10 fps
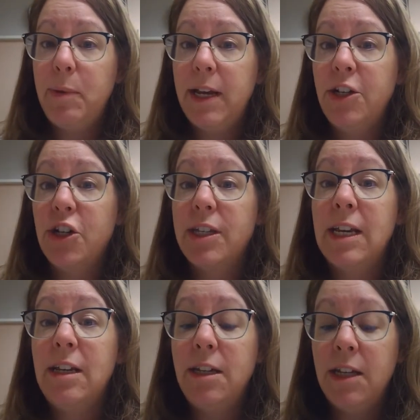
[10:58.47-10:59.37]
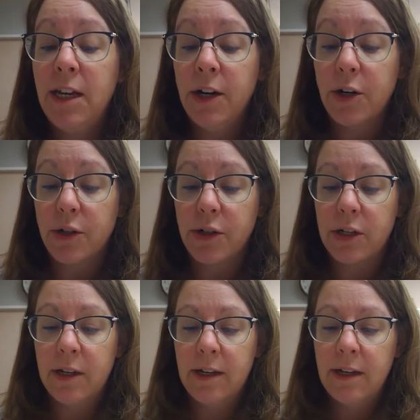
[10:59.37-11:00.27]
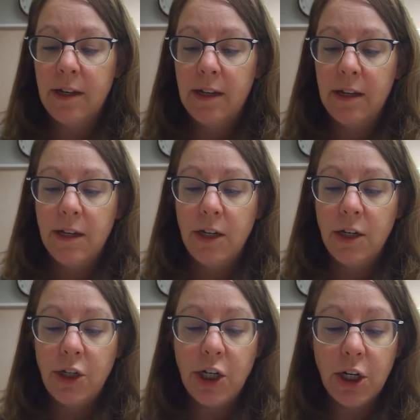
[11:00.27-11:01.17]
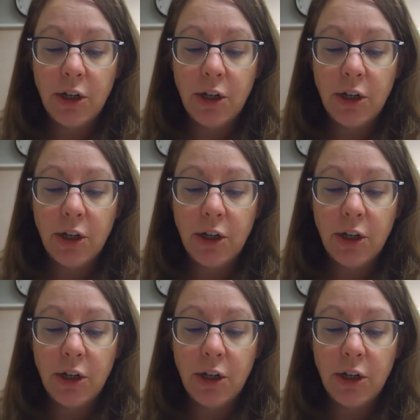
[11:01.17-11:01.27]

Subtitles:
peaches in years. She